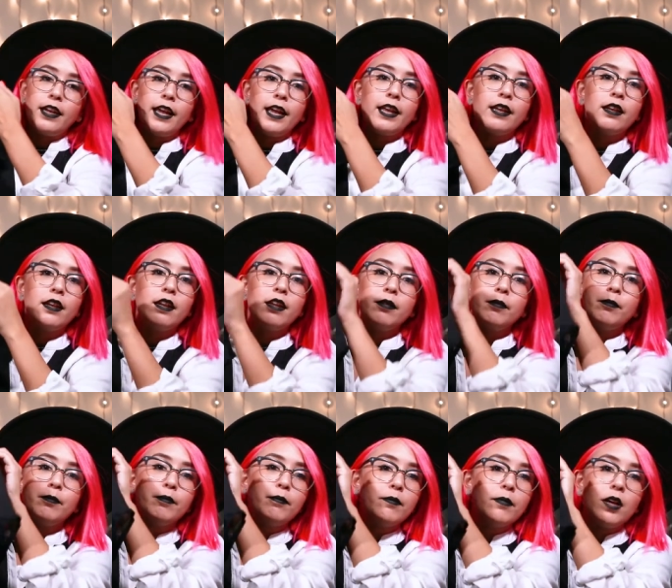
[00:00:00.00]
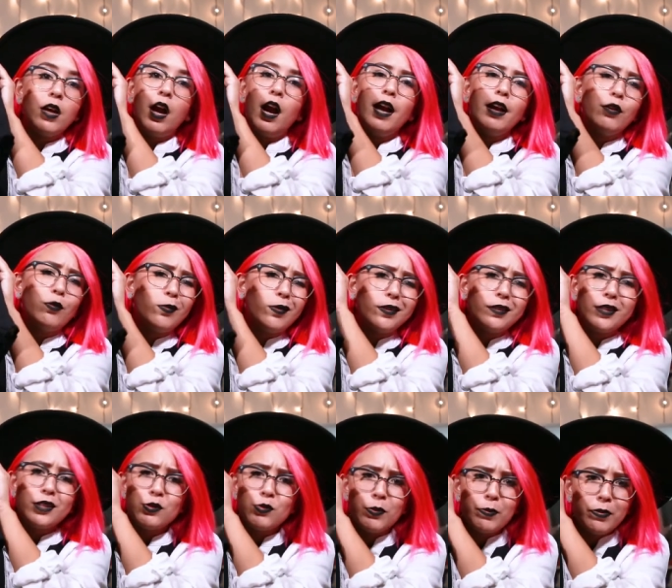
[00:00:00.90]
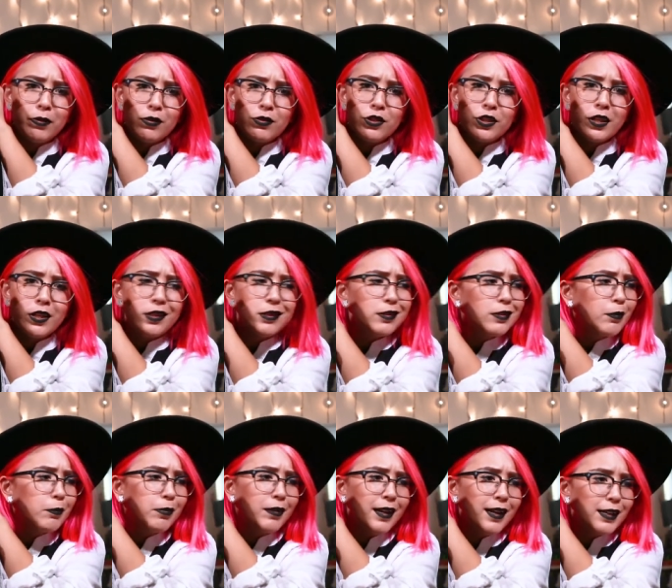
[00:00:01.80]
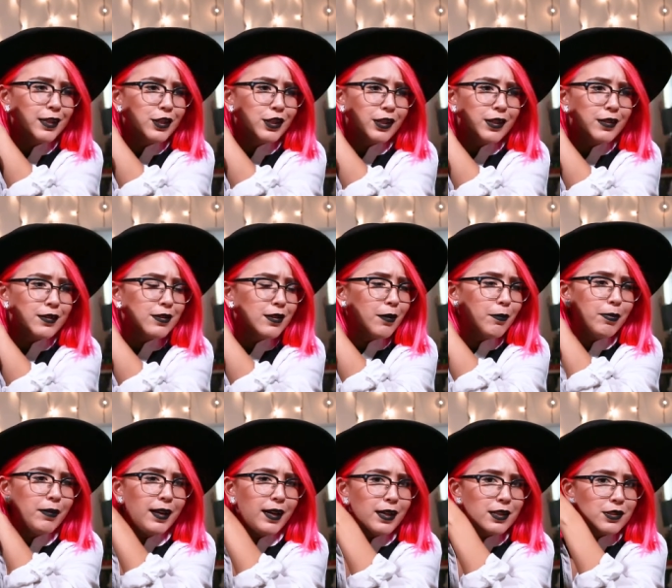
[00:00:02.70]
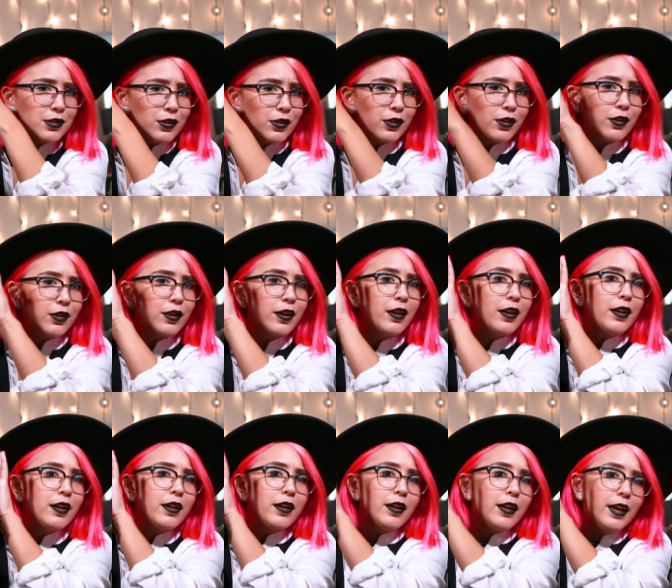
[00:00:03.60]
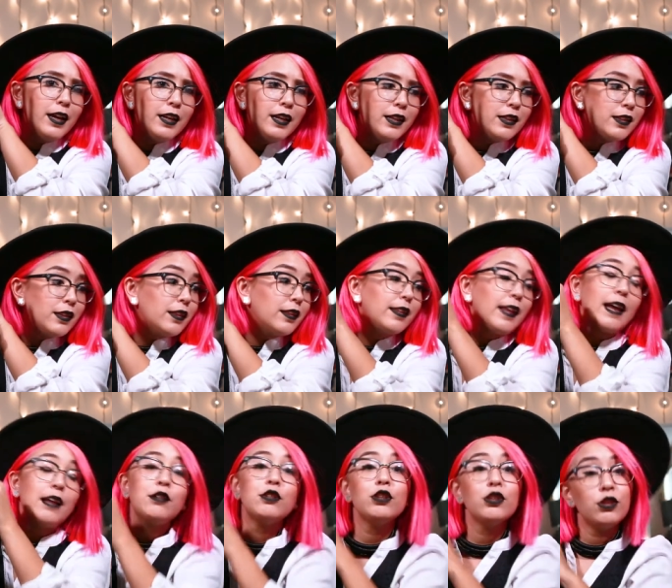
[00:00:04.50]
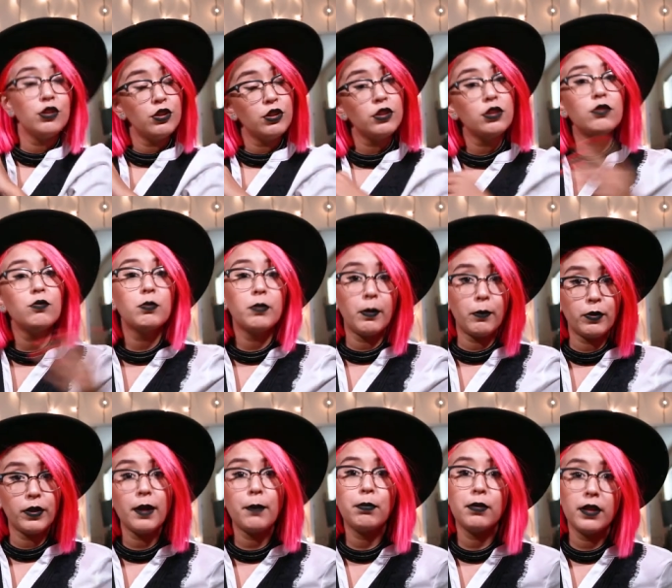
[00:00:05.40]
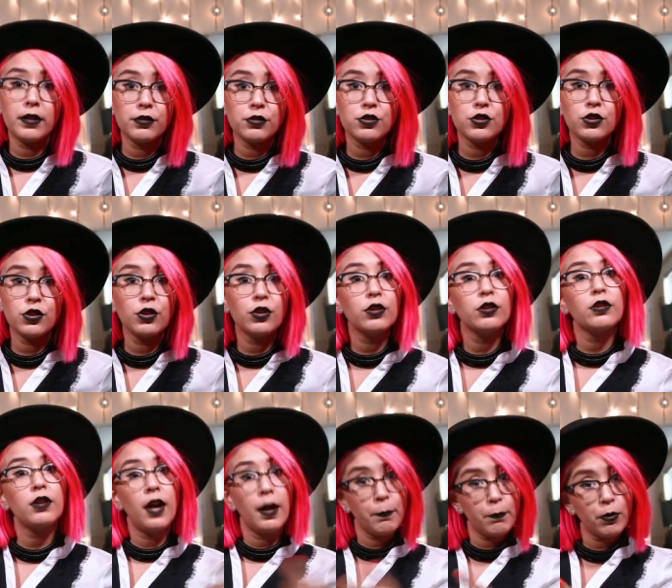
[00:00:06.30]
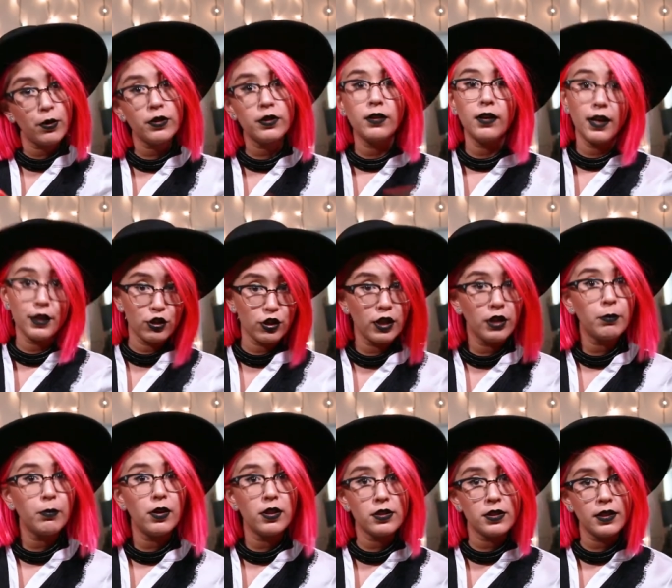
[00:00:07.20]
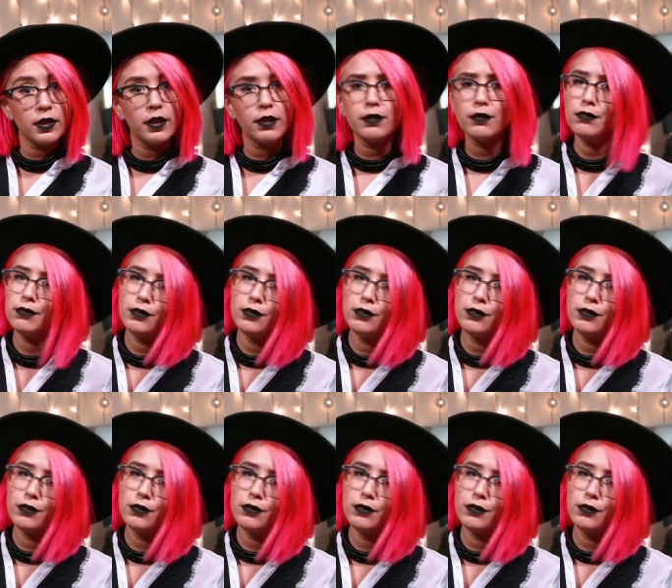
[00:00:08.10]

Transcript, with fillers: again, I could wear this with blue jeans, black jeans, a black skirt, any that. Remember that pleather skirt I put, I tried them on together?